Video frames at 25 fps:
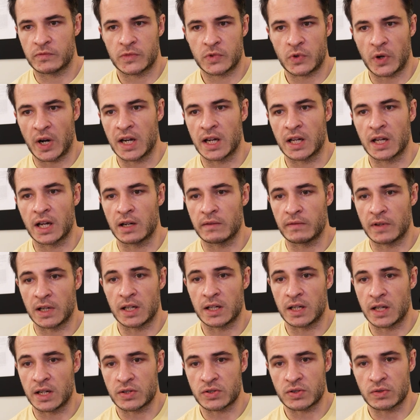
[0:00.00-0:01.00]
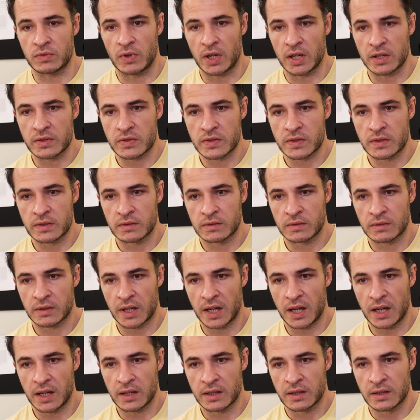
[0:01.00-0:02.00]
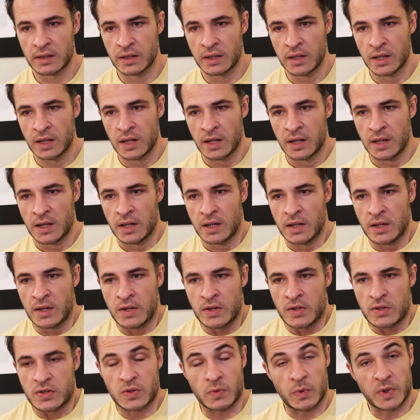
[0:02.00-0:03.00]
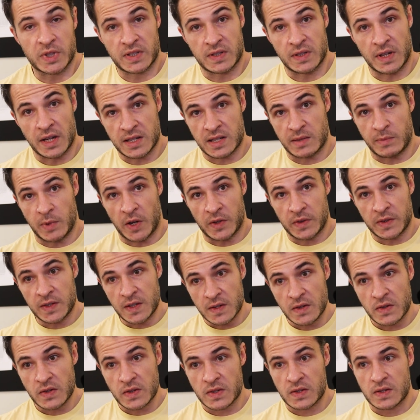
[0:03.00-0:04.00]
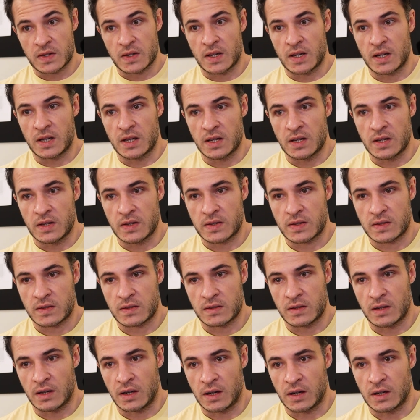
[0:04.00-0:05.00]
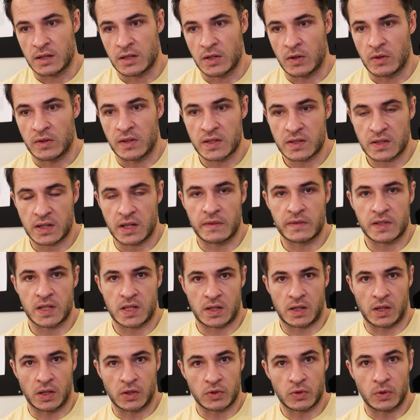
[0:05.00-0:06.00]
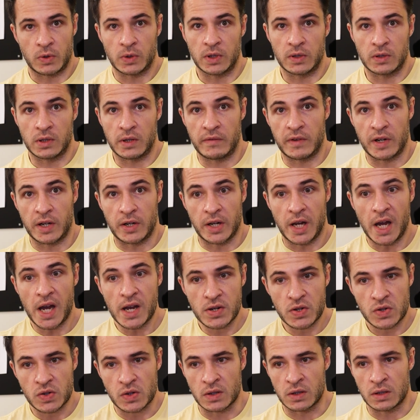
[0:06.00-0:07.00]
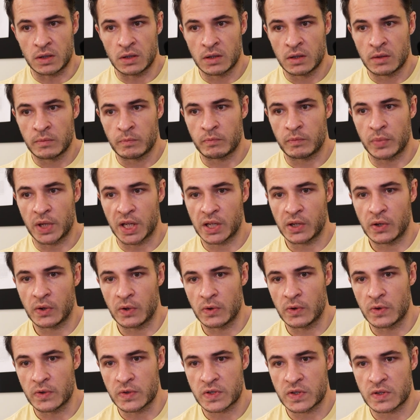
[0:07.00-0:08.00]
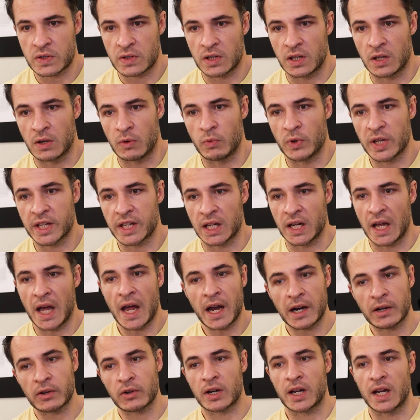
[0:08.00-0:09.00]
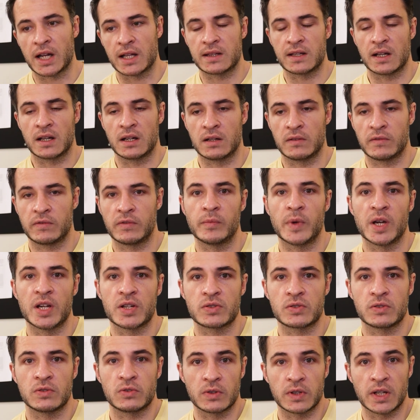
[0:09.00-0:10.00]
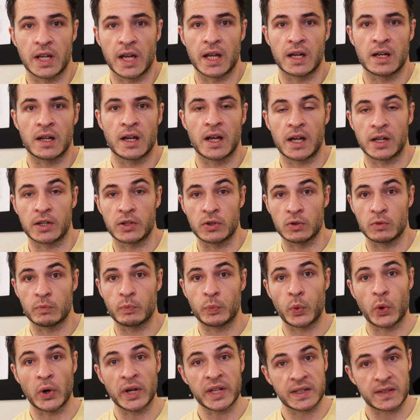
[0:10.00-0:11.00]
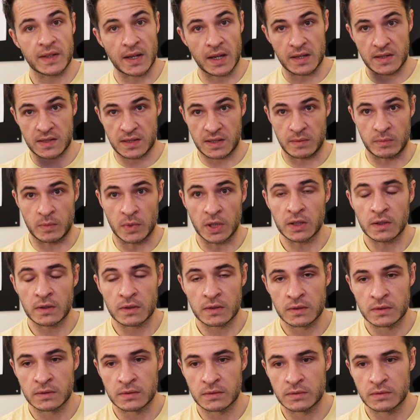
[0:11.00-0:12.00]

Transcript: training and validation runs. Okay. So what's nice about this is, this gives us control on the variation because, we can aggregate that information to get a good point estimate